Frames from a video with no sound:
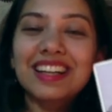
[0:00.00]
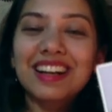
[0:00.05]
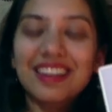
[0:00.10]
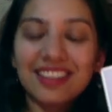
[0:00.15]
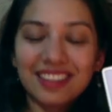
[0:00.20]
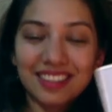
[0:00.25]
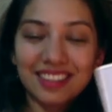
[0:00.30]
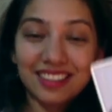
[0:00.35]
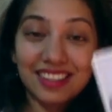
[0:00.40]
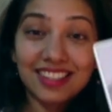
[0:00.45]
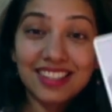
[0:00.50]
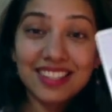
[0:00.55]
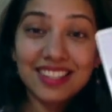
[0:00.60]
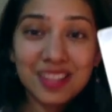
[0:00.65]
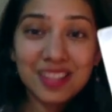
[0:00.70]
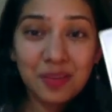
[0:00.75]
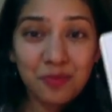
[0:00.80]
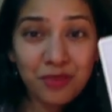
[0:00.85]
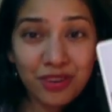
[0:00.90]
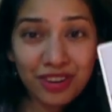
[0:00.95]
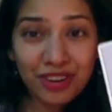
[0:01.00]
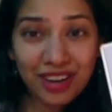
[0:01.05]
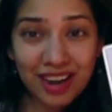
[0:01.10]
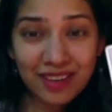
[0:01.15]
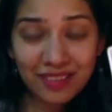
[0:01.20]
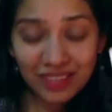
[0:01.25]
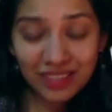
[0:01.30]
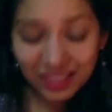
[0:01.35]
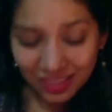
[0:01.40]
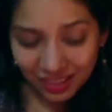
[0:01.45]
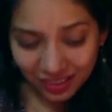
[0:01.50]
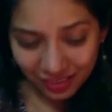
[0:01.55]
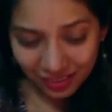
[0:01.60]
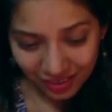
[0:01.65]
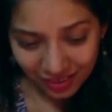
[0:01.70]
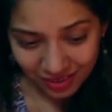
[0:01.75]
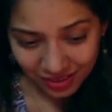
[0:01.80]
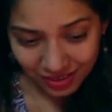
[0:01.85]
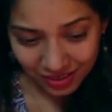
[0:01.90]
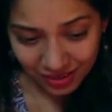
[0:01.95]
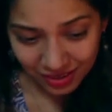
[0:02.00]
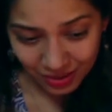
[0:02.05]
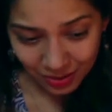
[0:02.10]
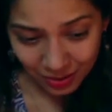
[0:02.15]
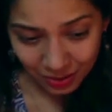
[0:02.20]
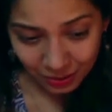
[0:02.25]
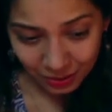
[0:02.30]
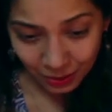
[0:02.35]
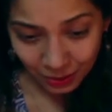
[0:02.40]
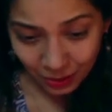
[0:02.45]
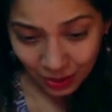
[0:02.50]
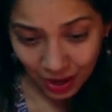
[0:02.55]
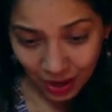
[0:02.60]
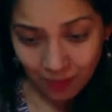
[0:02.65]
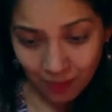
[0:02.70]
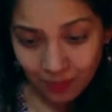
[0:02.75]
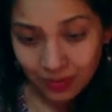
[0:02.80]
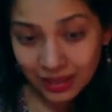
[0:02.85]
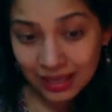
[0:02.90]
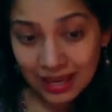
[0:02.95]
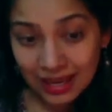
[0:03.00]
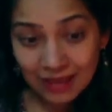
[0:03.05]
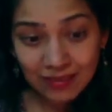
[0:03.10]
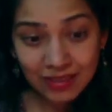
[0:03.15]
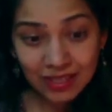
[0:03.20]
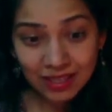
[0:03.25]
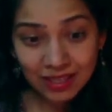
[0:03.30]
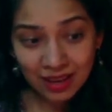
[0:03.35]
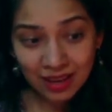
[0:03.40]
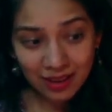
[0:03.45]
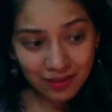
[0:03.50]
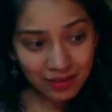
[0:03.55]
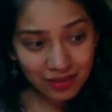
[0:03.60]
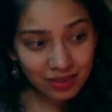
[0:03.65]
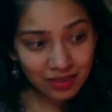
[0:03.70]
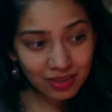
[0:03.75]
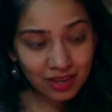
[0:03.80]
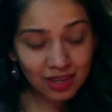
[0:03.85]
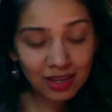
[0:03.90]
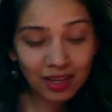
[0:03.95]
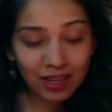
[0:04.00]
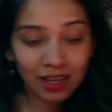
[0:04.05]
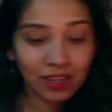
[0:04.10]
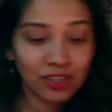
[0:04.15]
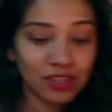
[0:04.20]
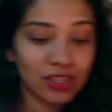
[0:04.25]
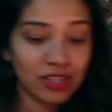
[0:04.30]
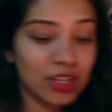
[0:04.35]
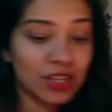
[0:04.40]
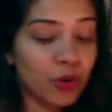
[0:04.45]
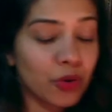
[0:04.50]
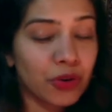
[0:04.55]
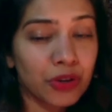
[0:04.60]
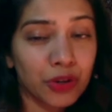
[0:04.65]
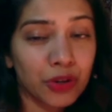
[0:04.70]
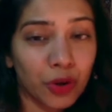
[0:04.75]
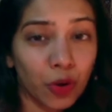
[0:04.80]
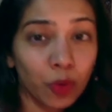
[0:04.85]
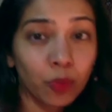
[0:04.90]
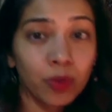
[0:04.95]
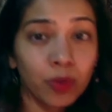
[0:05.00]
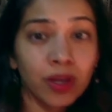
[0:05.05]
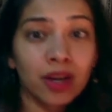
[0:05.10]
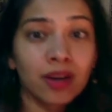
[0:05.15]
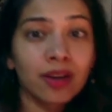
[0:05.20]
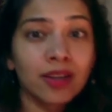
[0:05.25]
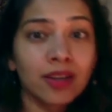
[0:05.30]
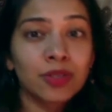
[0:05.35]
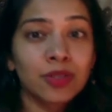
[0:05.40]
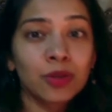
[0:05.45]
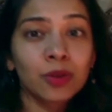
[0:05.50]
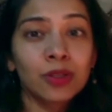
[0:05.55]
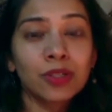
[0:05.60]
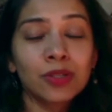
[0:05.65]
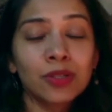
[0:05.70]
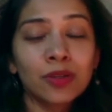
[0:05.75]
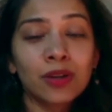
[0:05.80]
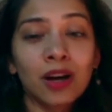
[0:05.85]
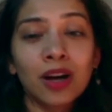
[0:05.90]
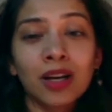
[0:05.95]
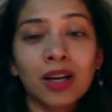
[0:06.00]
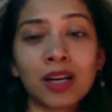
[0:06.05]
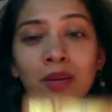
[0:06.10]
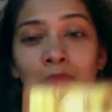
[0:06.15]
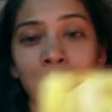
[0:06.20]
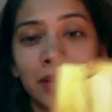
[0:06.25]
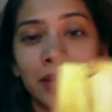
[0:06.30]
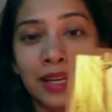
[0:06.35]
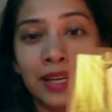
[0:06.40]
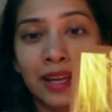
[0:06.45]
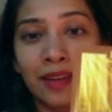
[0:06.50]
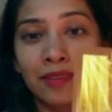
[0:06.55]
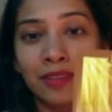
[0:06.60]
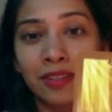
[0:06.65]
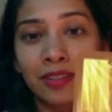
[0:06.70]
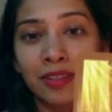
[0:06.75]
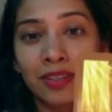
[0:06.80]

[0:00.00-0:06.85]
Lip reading: This is number 11 here, so look up 1111, and actually cornucopia is also card number 11.